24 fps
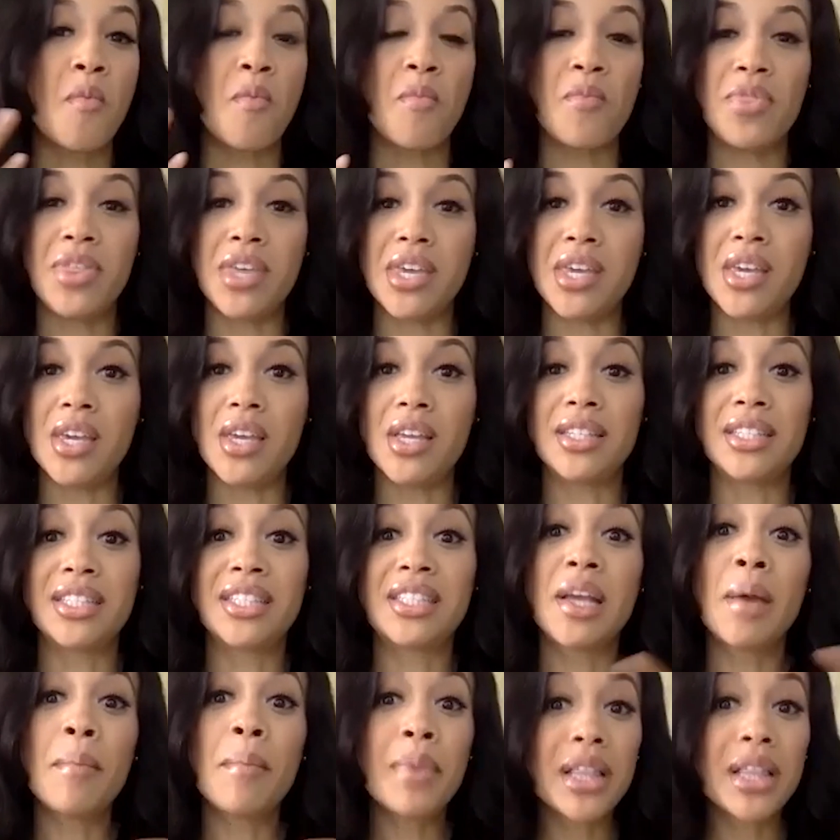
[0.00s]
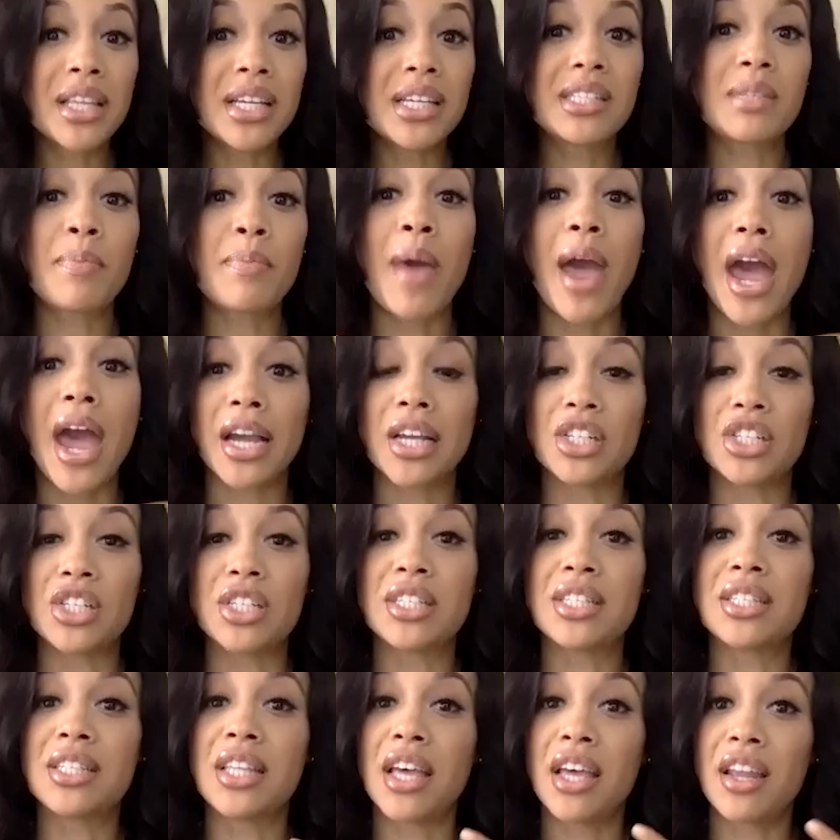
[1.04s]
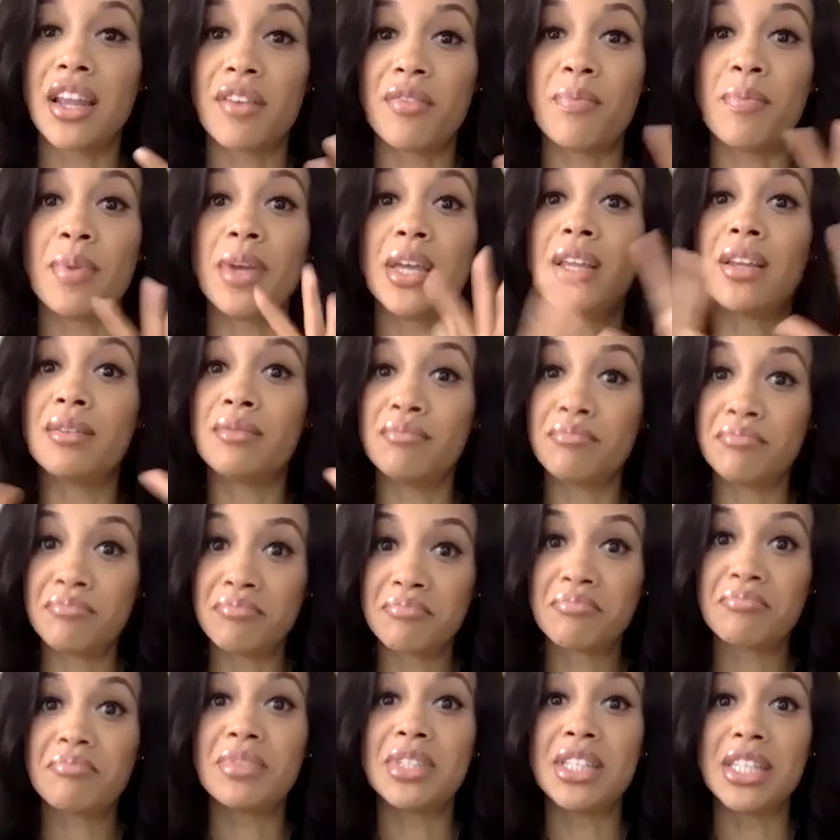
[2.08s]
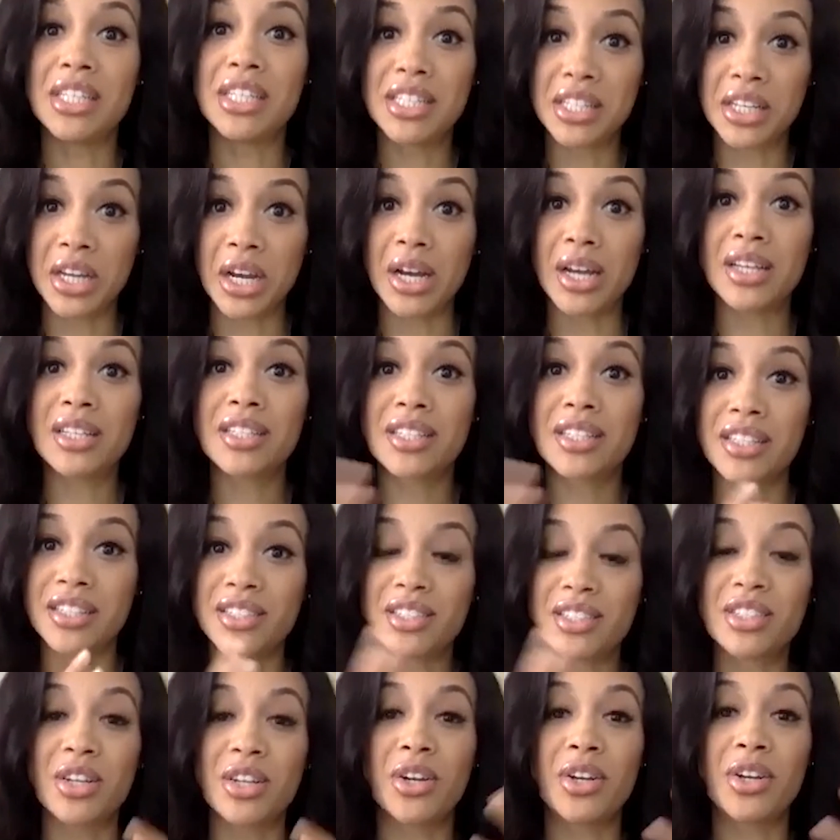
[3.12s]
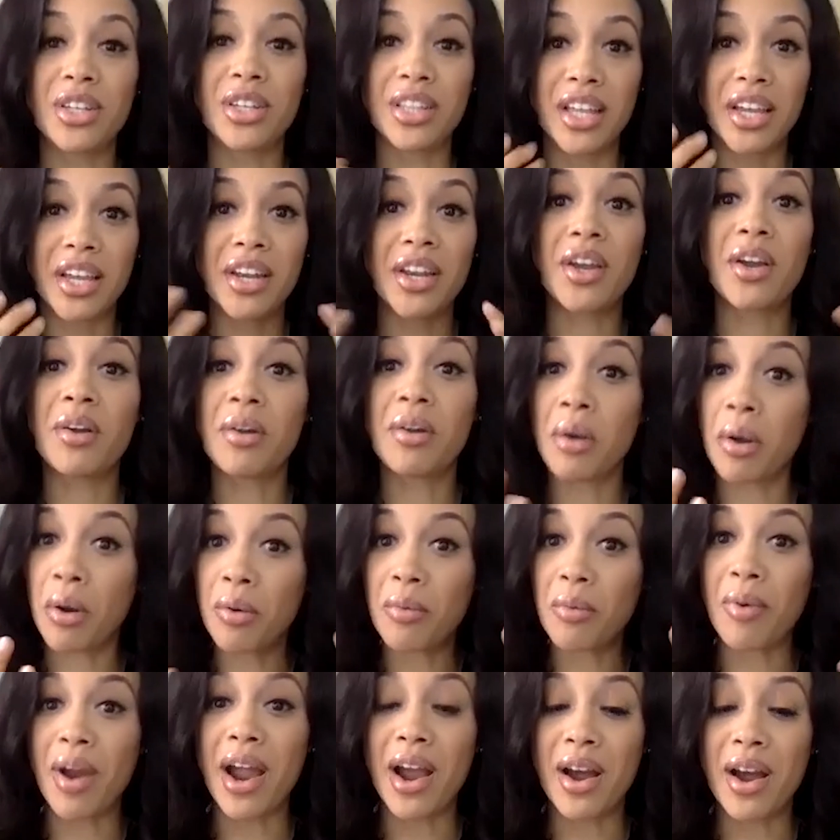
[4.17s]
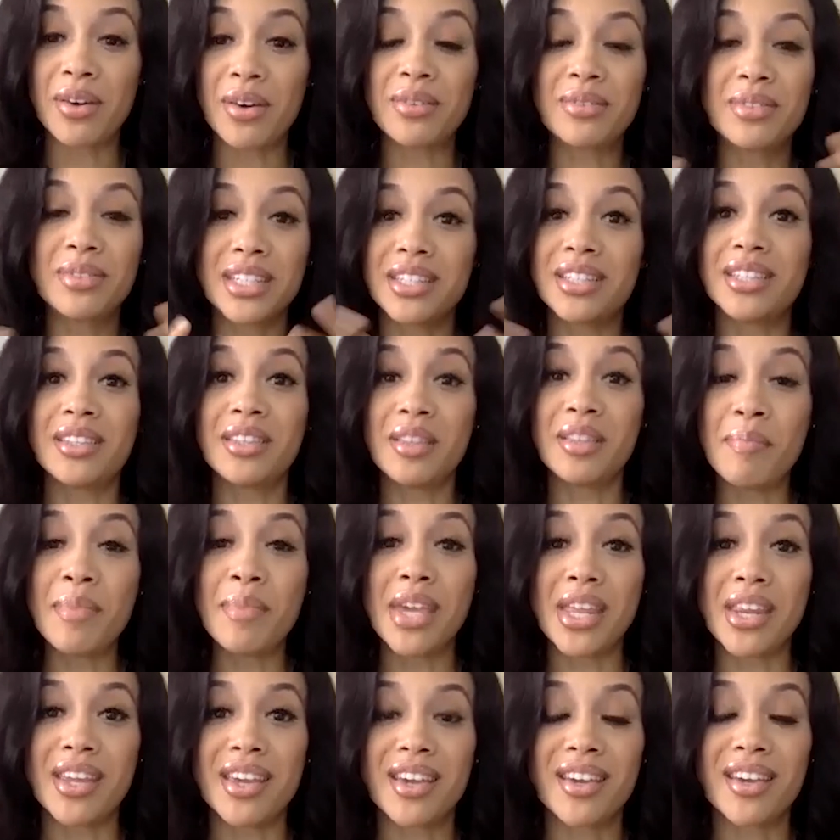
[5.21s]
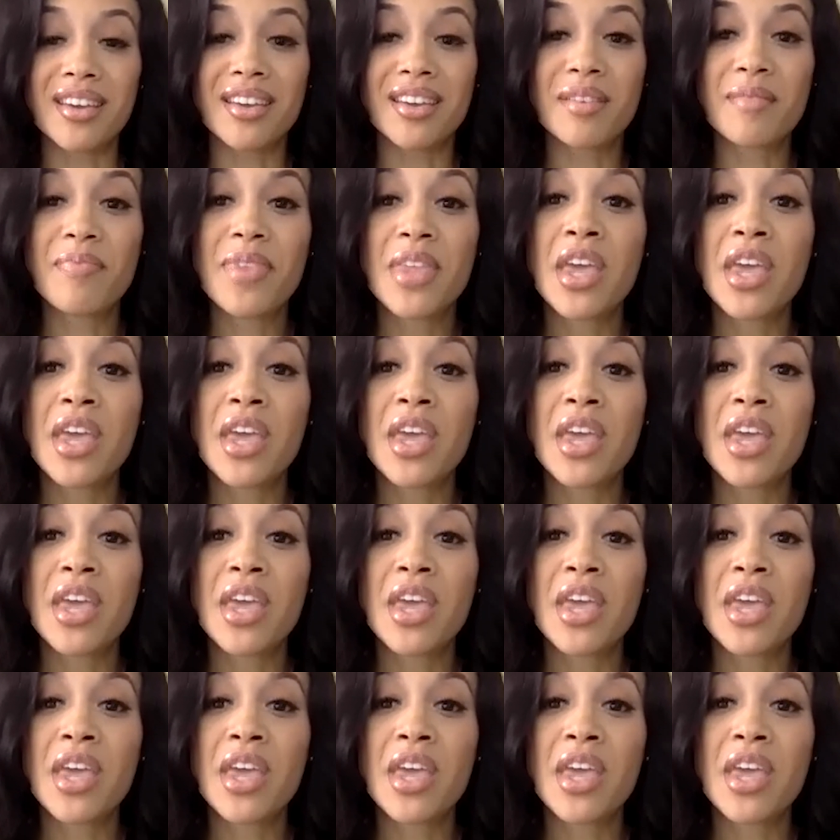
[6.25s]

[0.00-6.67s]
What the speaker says: The stimulus packages that have been discussed and circulating around in the media.